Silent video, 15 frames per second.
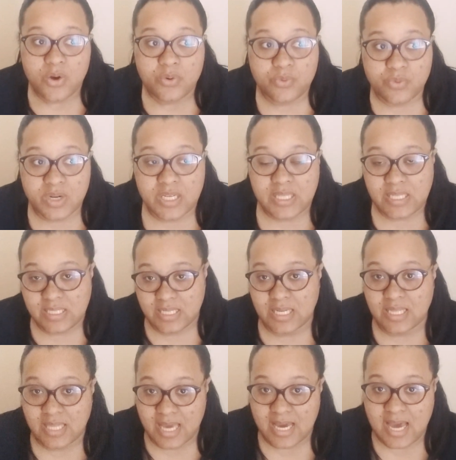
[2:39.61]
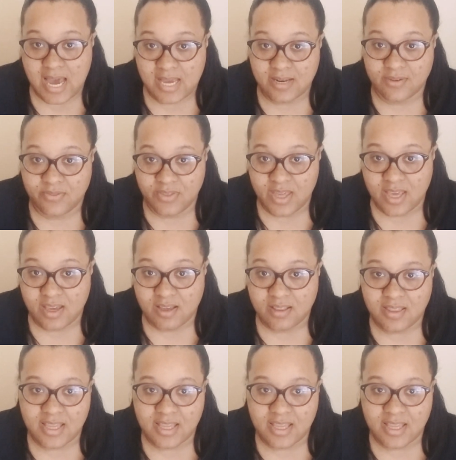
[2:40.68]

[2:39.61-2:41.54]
really dig that kind of thing.